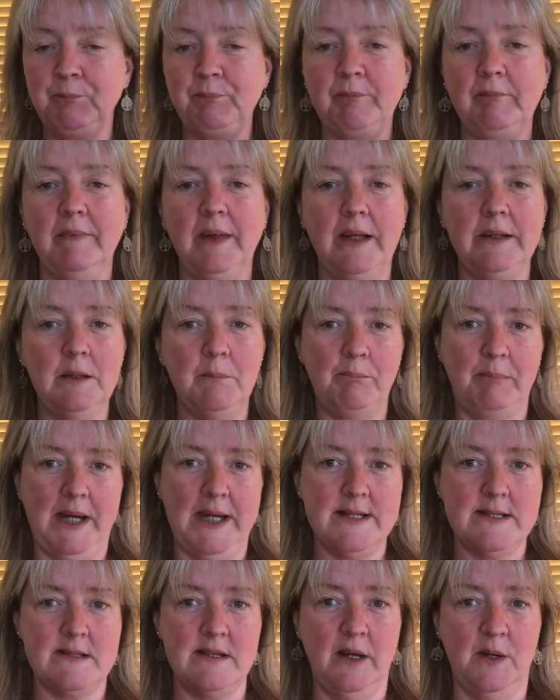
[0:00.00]
and the
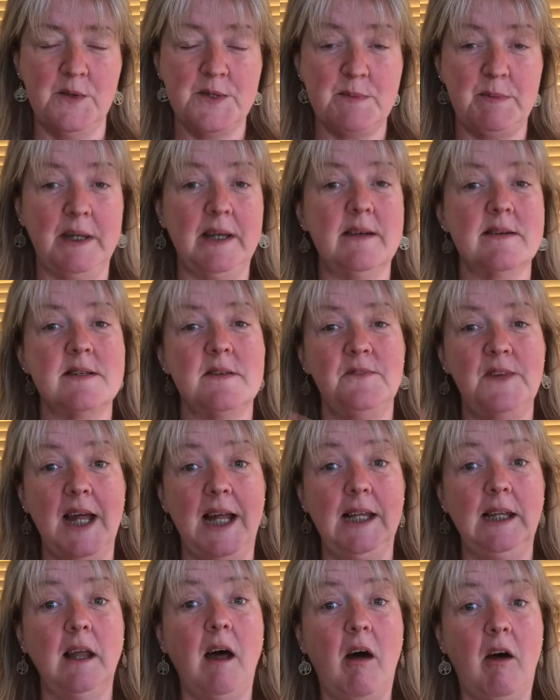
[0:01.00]
base notes, because of their
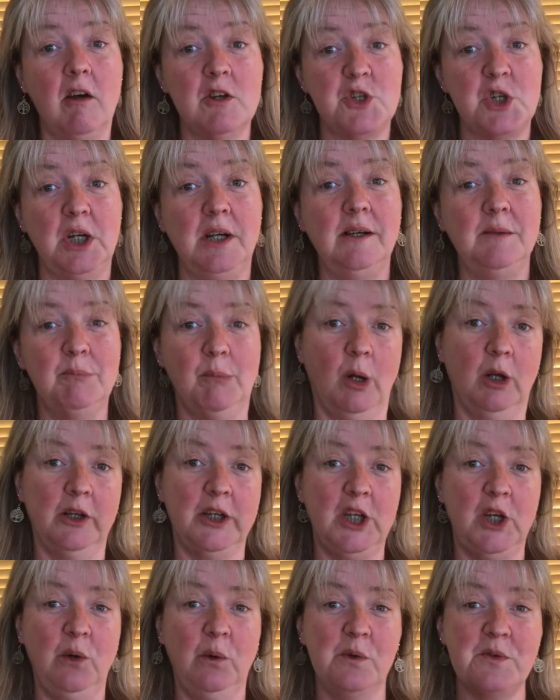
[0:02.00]
larger
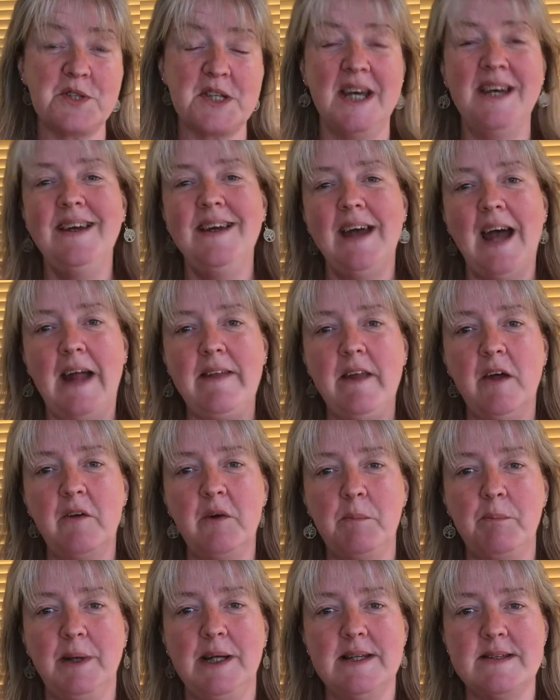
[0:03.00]
molecules and their
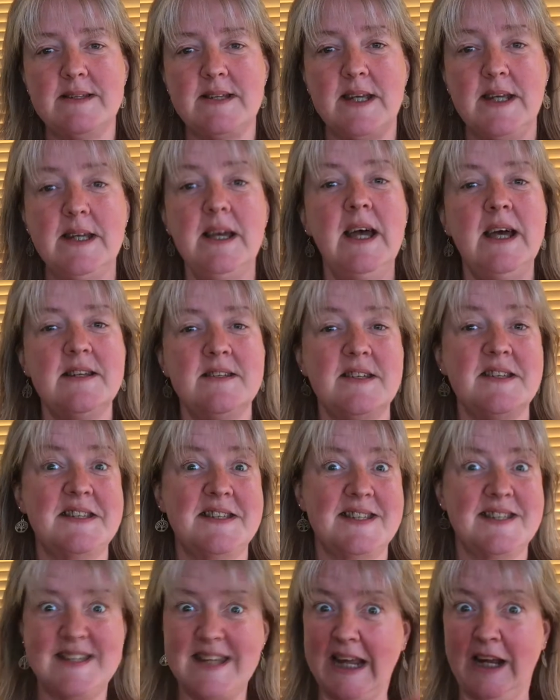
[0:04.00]
ability to
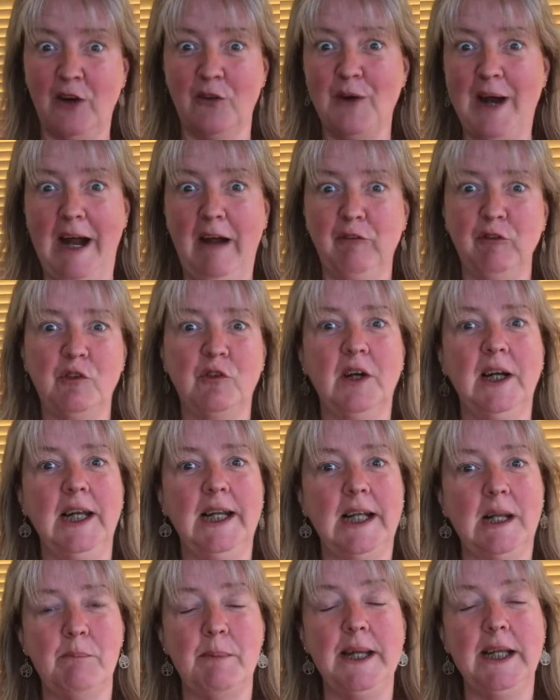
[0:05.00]
stick around for a
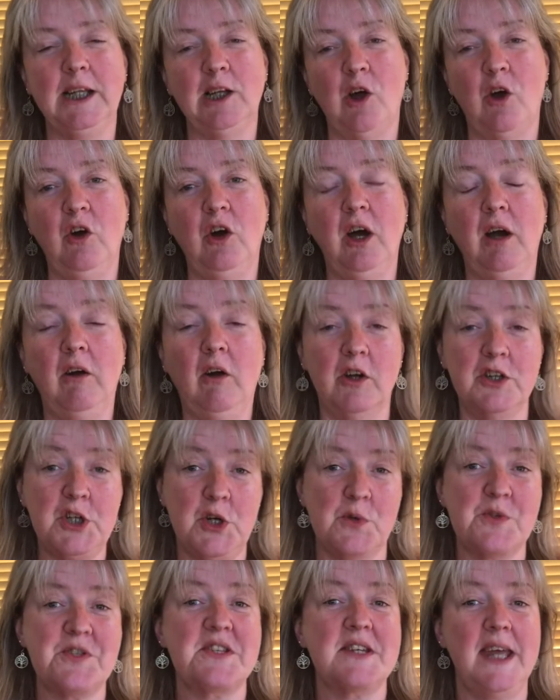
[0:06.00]
little bit longer on
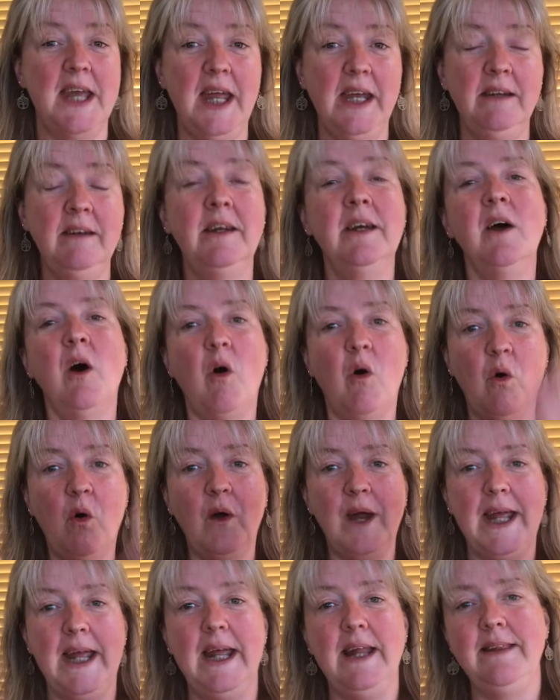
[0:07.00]
your skin or
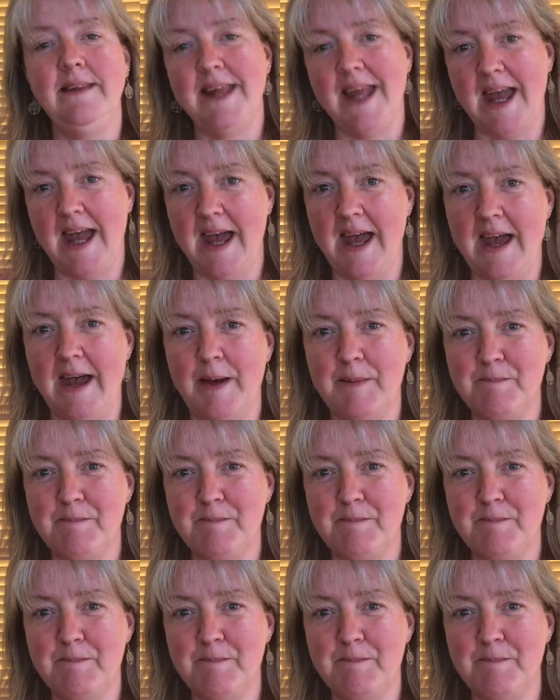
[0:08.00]
in the air.